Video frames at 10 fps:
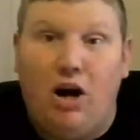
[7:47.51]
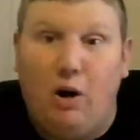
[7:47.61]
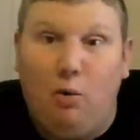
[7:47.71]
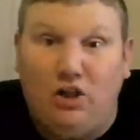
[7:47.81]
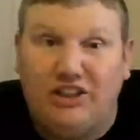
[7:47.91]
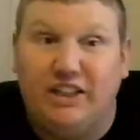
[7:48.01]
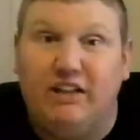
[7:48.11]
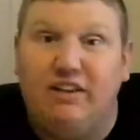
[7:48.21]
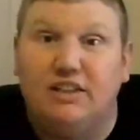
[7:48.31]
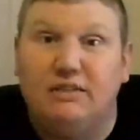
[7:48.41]
I walked into
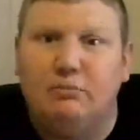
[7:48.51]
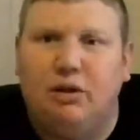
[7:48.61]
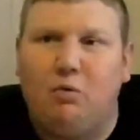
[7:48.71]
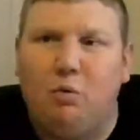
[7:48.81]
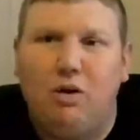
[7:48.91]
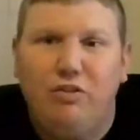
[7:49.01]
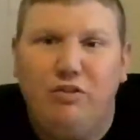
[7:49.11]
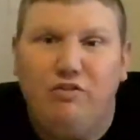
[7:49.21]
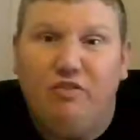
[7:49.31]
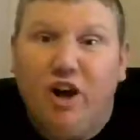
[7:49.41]
this. I'm like, what the
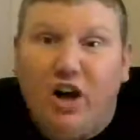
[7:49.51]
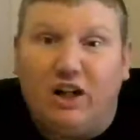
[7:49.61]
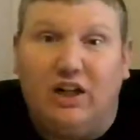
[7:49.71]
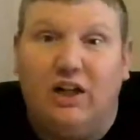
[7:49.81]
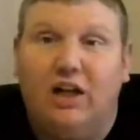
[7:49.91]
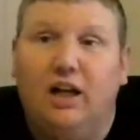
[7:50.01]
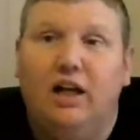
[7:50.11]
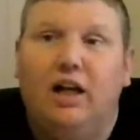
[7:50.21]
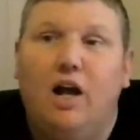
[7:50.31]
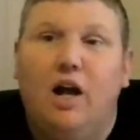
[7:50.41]
fuck?
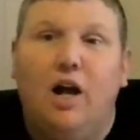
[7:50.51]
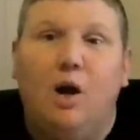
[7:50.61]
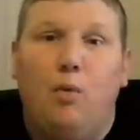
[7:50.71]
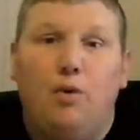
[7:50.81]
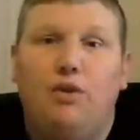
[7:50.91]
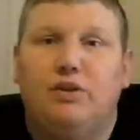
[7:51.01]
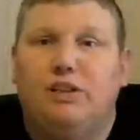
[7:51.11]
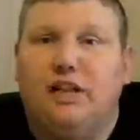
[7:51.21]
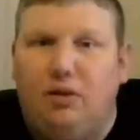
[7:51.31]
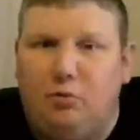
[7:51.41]
Went to a
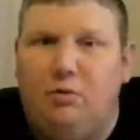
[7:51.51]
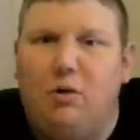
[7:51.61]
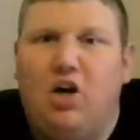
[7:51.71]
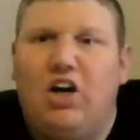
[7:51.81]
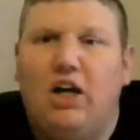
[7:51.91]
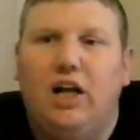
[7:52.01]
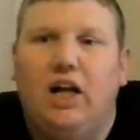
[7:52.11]
second Walmart.